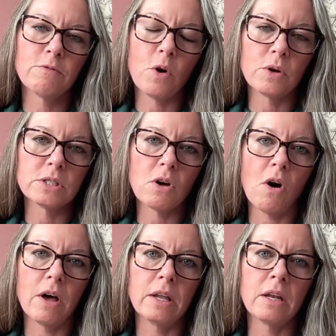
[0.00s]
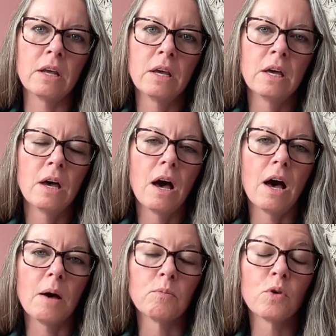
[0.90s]
focused on
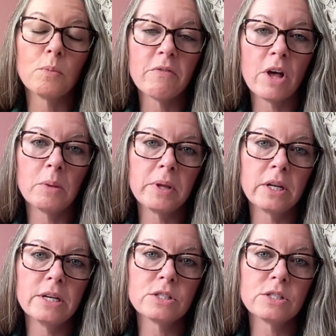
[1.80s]
room availability.